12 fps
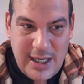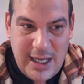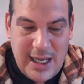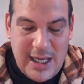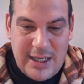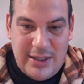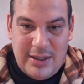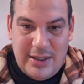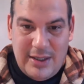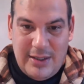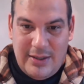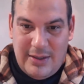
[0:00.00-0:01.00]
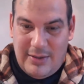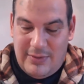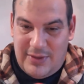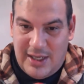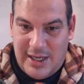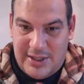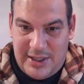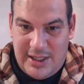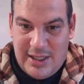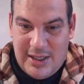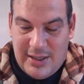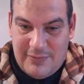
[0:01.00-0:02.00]
and the
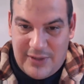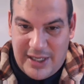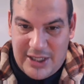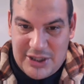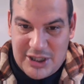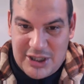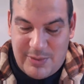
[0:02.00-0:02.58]
idea of nations